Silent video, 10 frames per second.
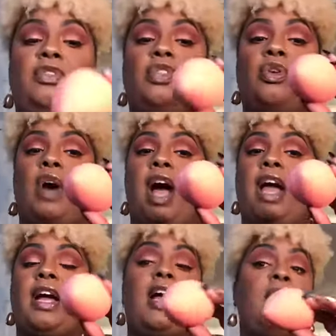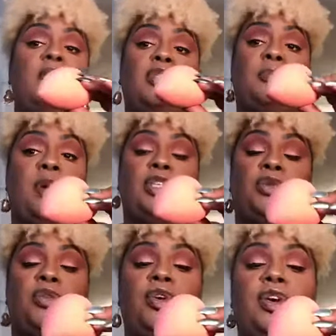So I am a sponge
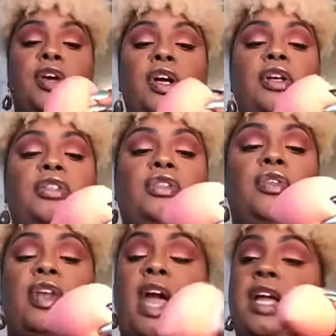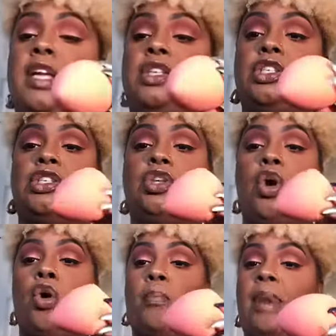hoarder, so that I can just
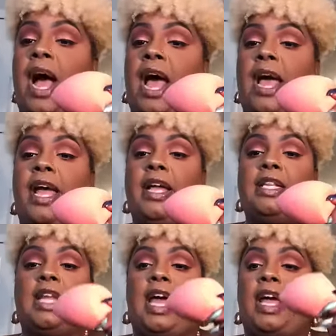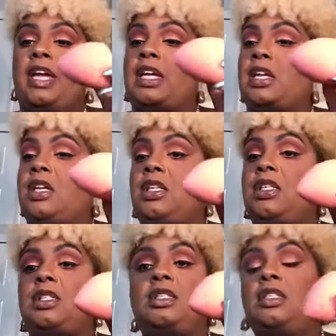go buy like
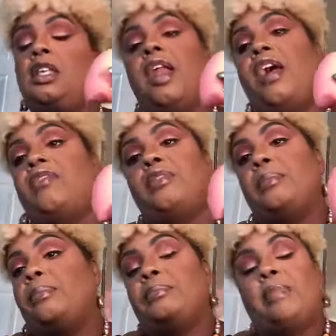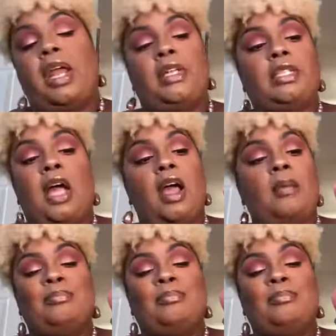10 of them at a time.